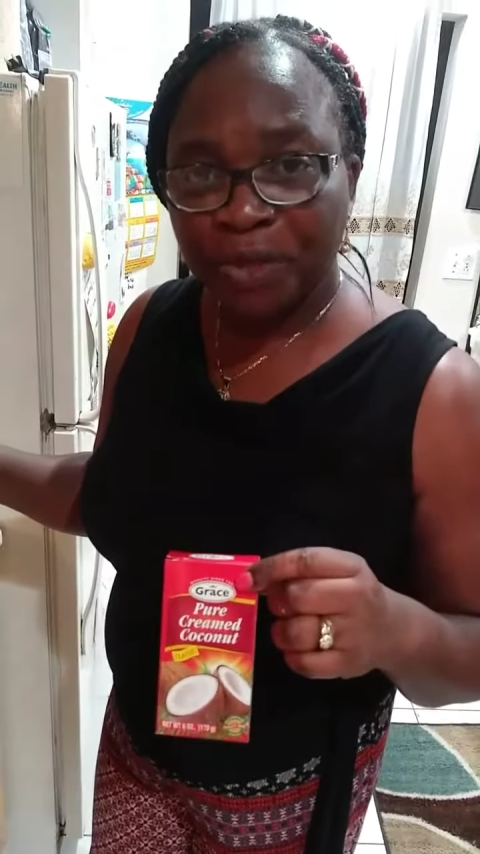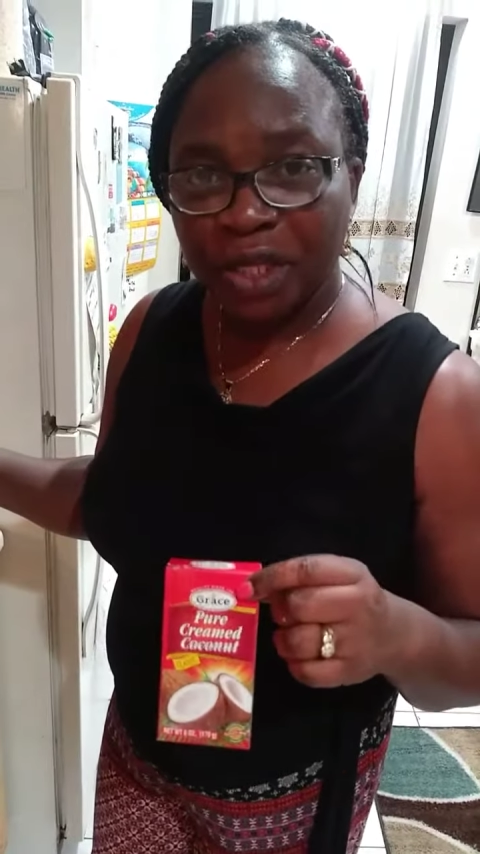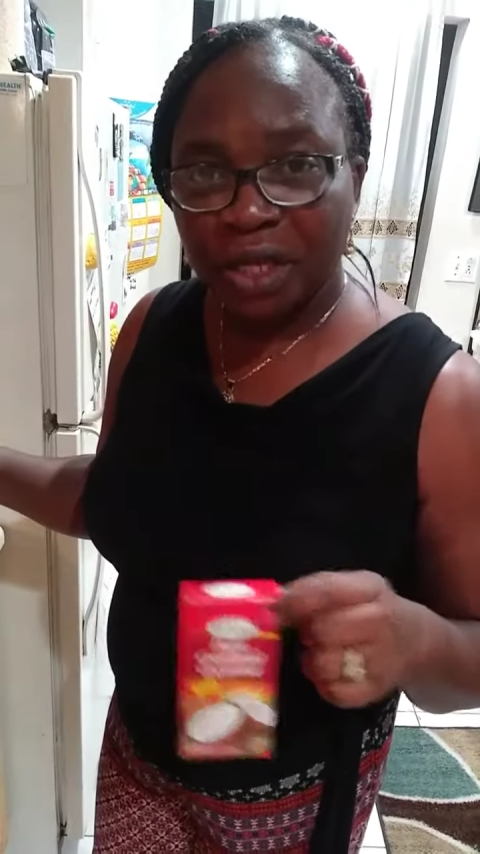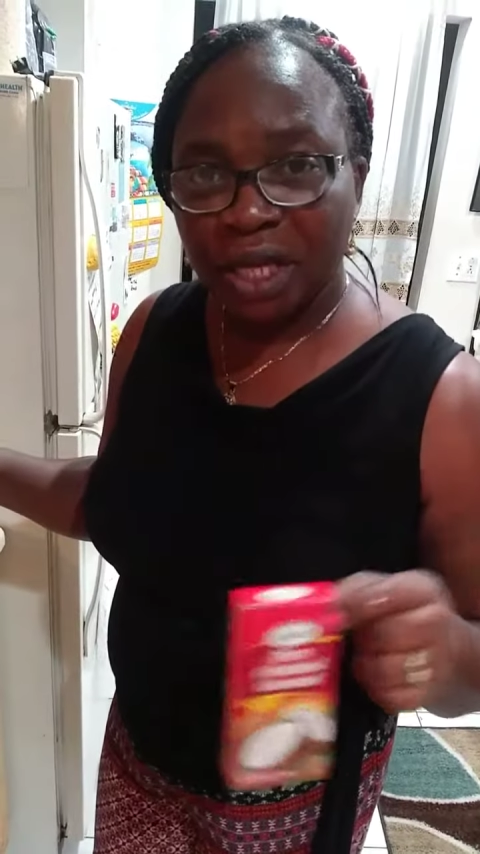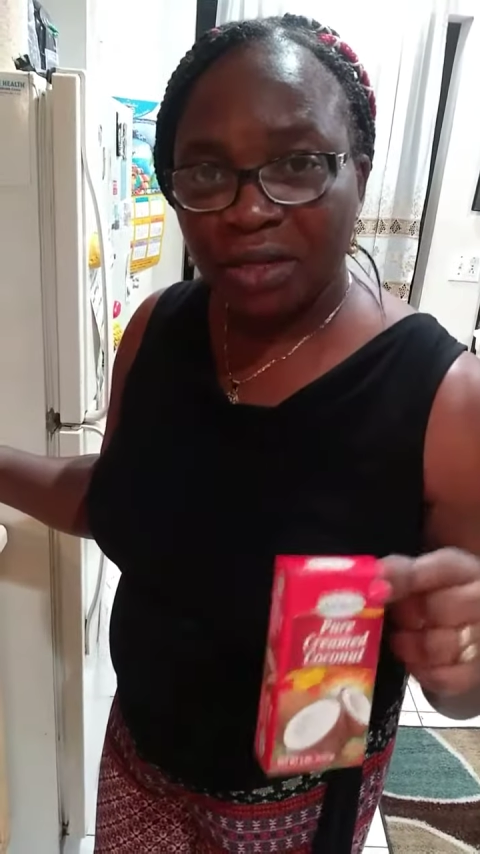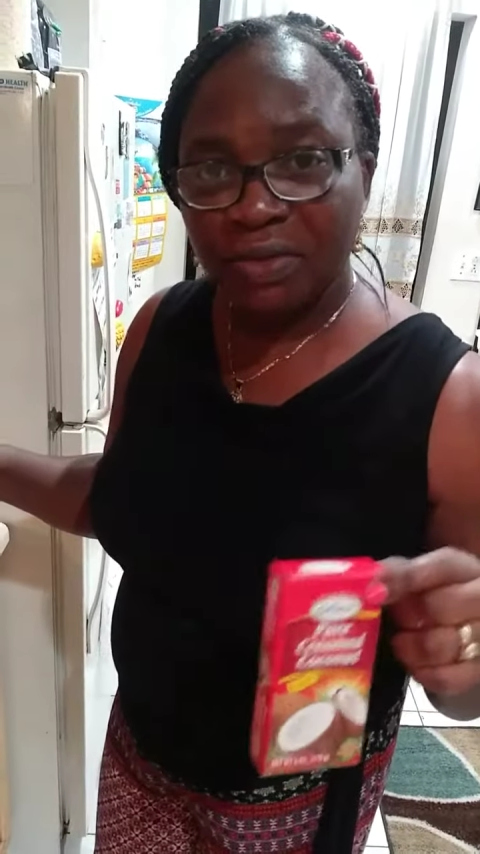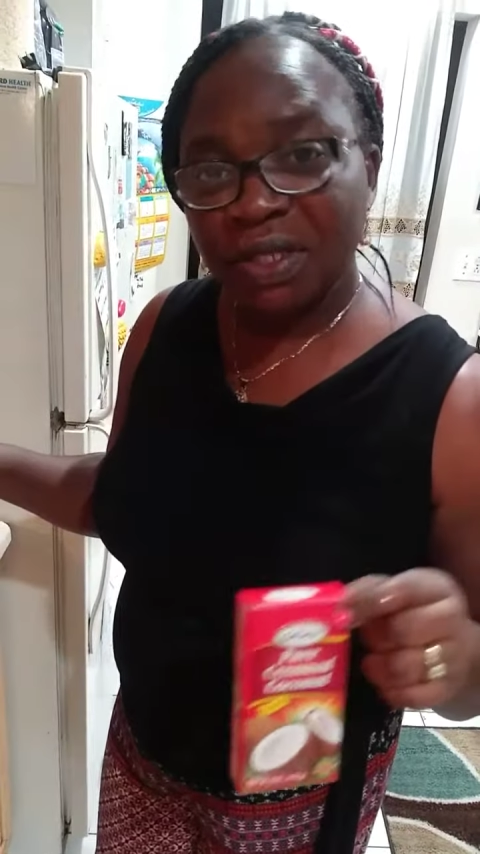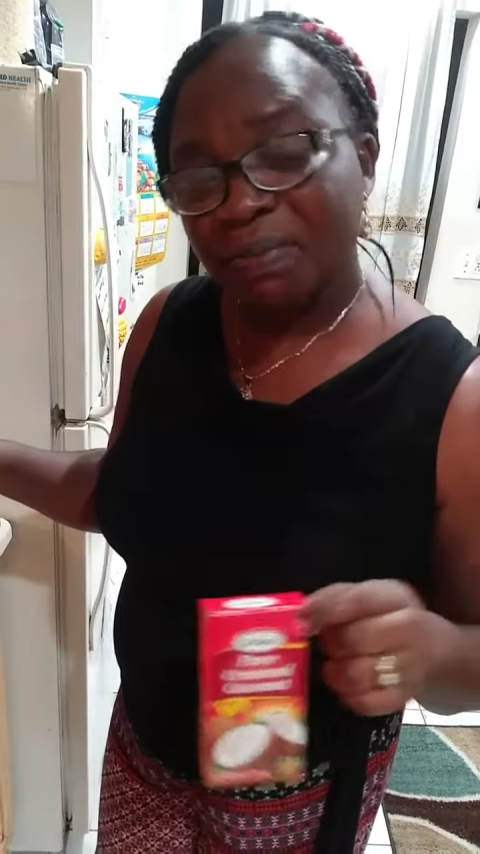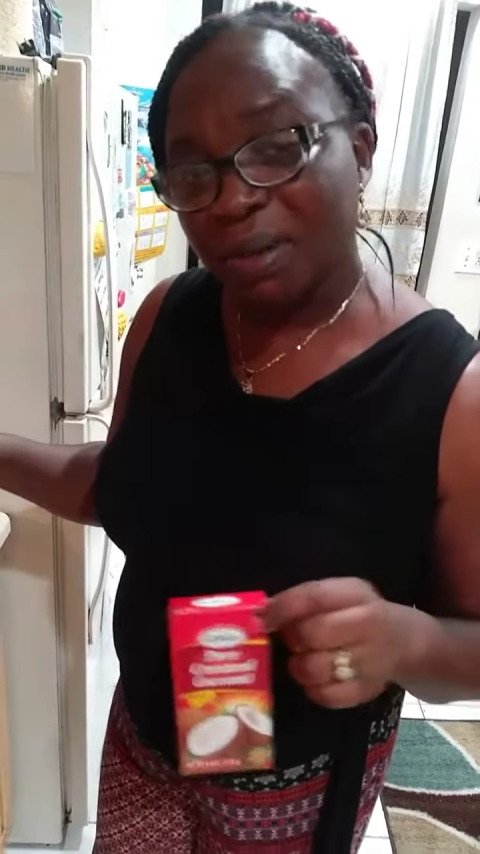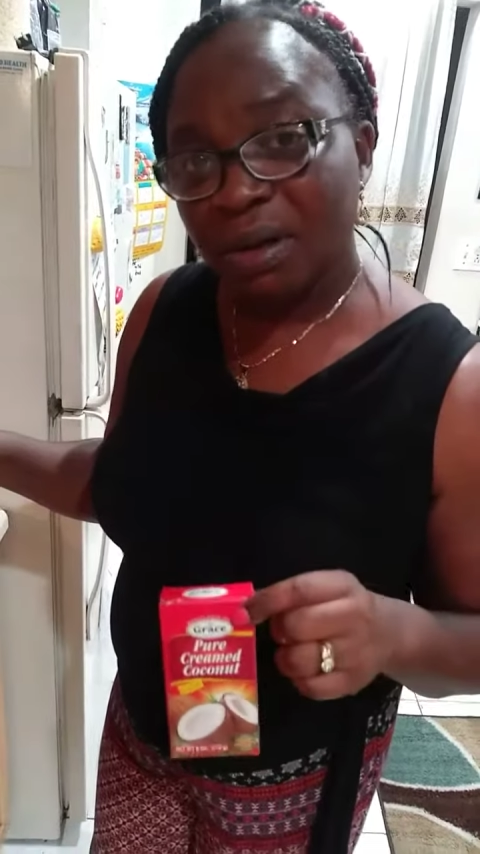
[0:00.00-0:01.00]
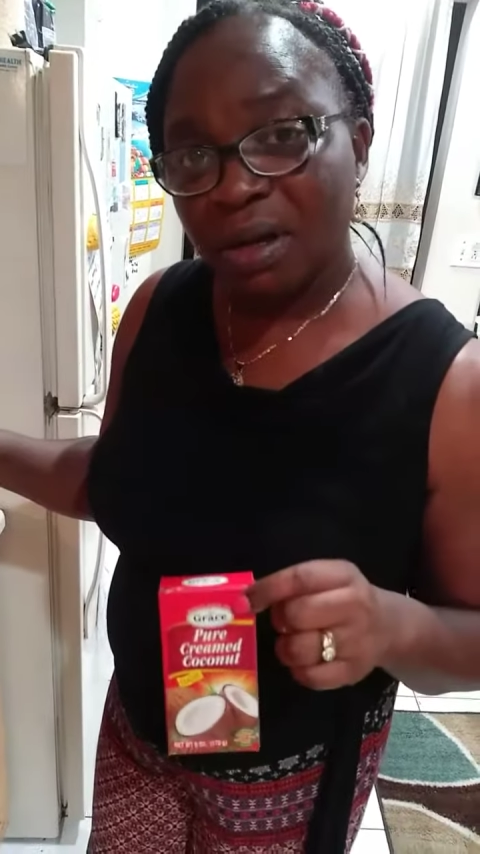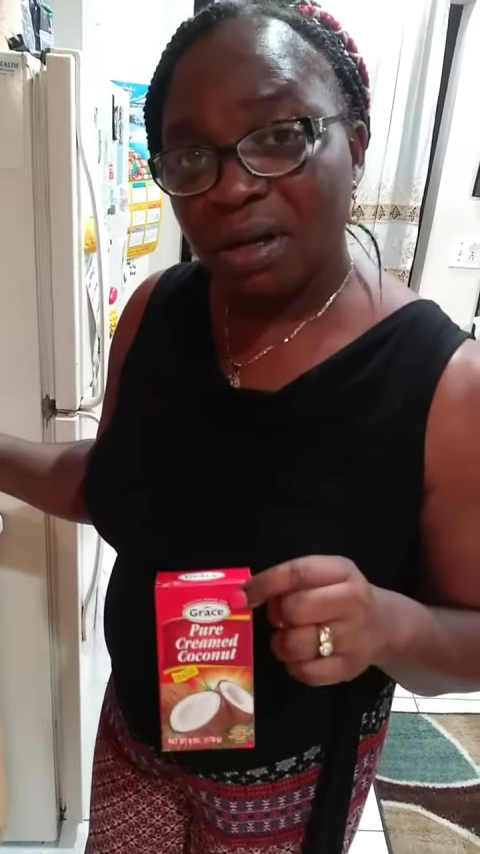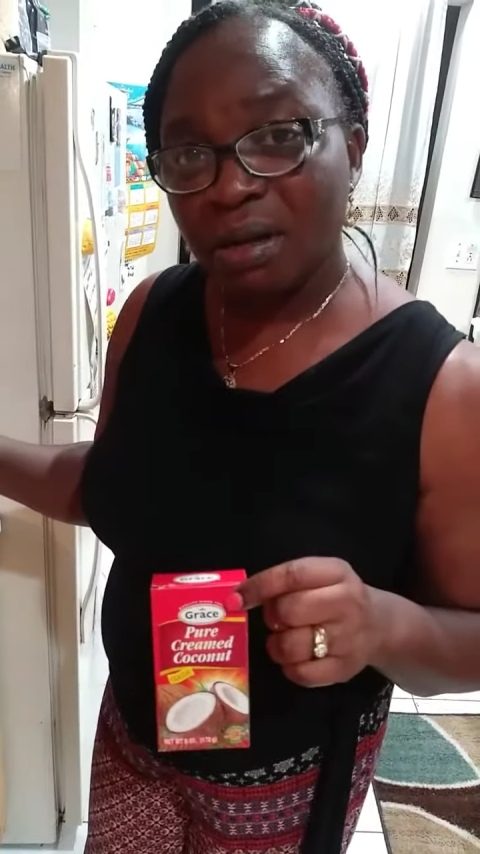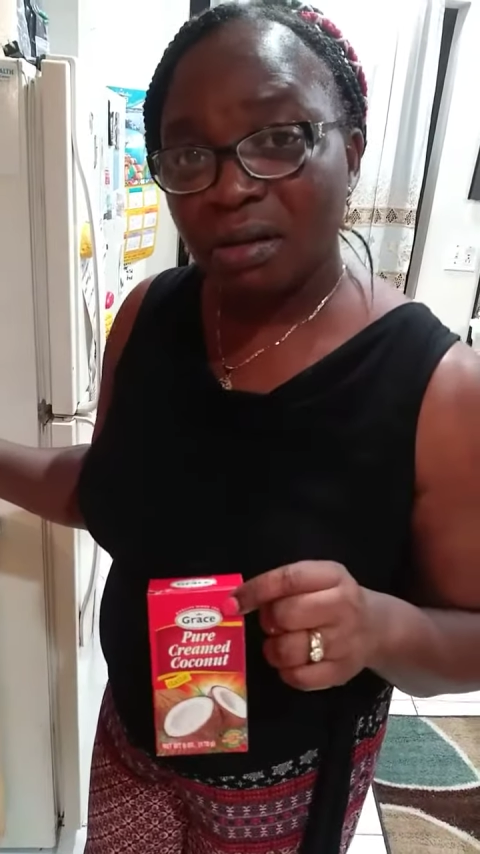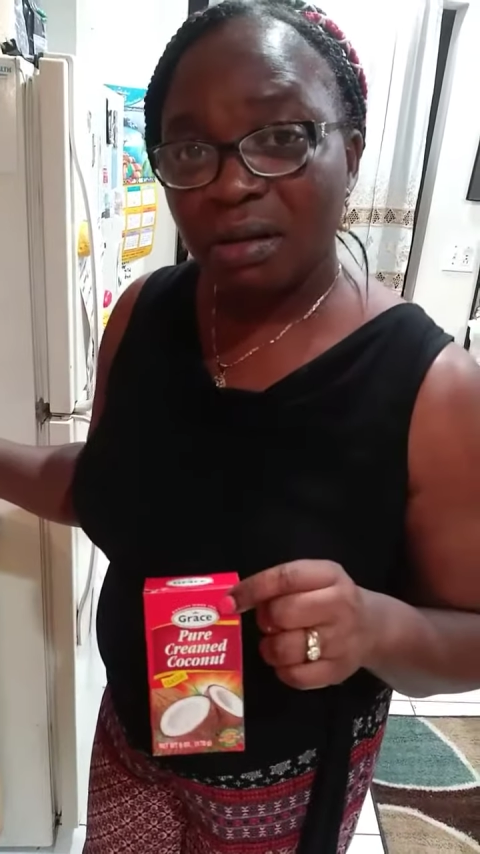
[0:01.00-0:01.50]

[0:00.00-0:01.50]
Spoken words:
You can use the block